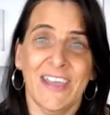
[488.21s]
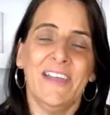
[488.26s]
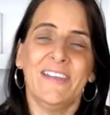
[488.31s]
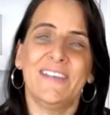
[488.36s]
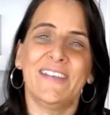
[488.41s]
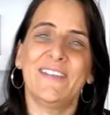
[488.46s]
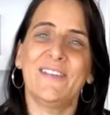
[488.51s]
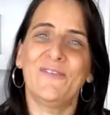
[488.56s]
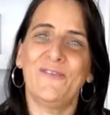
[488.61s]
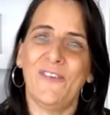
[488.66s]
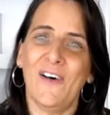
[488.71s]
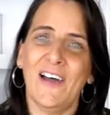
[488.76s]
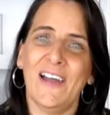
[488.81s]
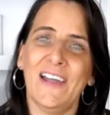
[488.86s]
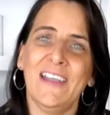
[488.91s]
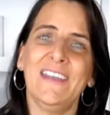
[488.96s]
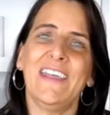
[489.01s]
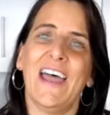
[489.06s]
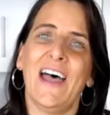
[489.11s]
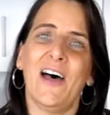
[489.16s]
Just
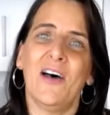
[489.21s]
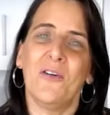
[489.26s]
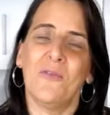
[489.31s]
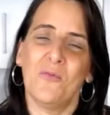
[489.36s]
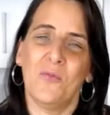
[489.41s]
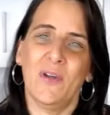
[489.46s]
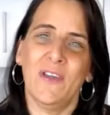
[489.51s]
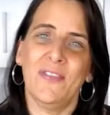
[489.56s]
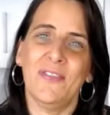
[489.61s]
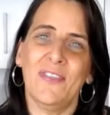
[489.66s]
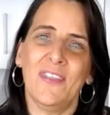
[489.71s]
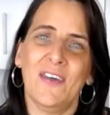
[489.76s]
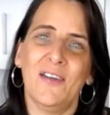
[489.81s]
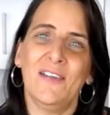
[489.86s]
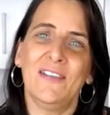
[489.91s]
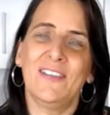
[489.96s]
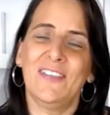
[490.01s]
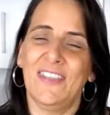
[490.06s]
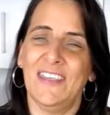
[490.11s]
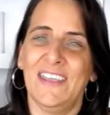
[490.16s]
find out when
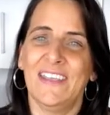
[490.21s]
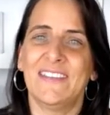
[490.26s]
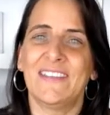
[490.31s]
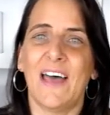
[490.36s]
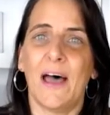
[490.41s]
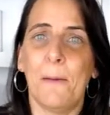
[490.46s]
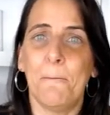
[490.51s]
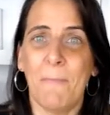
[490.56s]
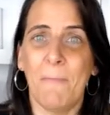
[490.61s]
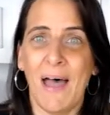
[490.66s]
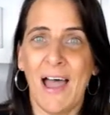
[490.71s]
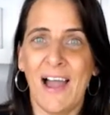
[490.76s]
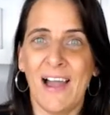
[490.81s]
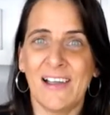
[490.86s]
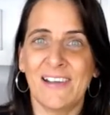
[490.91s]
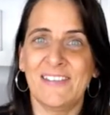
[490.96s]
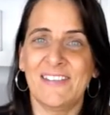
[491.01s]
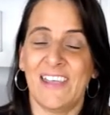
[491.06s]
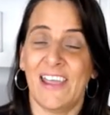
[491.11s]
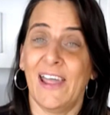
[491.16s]
those things are
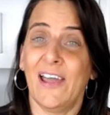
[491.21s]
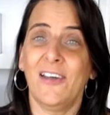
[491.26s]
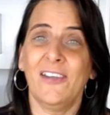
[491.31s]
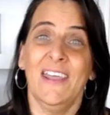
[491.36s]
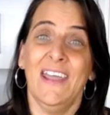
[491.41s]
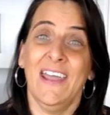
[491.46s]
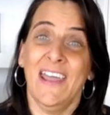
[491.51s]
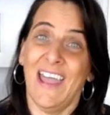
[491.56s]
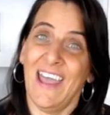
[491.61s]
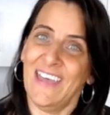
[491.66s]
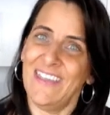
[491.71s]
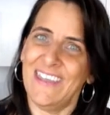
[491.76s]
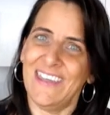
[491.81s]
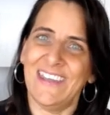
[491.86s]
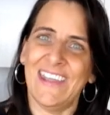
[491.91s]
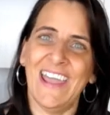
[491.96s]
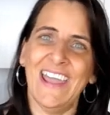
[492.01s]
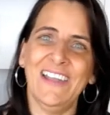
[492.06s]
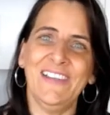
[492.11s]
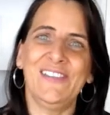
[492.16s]
marked down and then
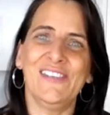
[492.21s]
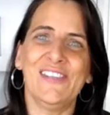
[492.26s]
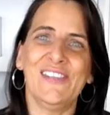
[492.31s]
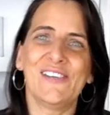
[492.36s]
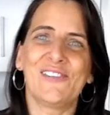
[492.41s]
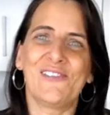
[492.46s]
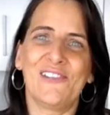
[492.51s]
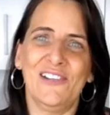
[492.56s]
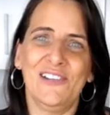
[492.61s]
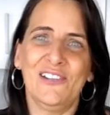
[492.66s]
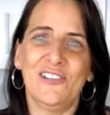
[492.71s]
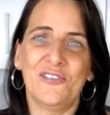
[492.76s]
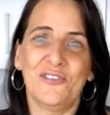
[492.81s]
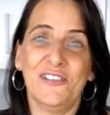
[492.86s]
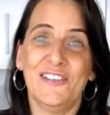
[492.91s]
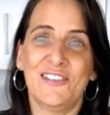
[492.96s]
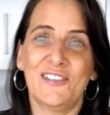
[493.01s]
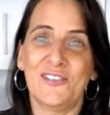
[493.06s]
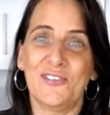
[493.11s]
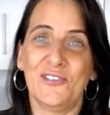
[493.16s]
head to the
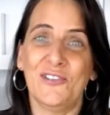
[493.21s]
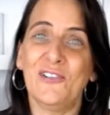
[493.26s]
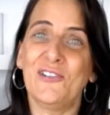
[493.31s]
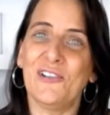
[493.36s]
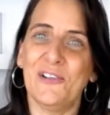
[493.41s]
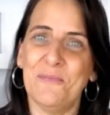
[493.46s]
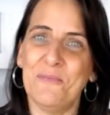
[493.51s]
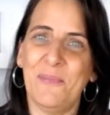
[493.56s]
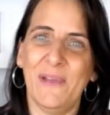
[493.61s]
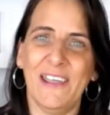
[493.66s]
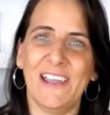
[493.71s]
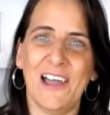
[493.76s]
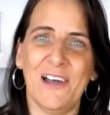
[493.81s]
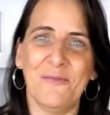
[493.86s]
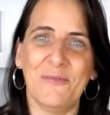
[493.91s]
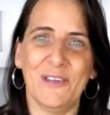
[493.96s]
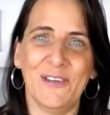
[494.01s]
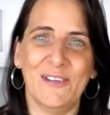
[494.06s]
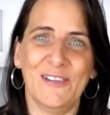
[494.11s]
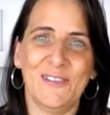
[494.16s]
grocery store and pick
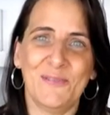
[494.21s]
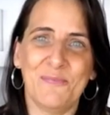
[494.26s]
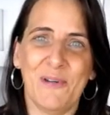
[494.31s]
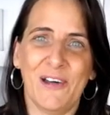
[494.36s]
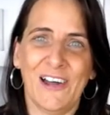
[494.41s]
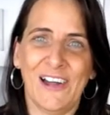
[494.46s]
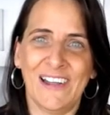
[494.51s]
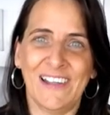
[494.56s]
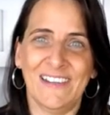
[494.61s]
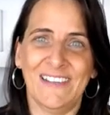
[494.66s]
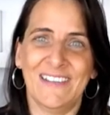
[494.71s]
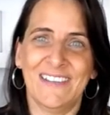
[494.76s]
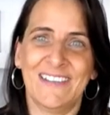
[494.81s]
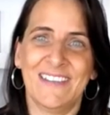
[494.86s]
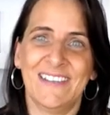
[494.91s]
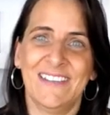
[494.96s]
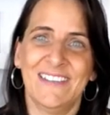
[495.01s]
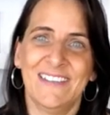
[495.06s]
up those bargains.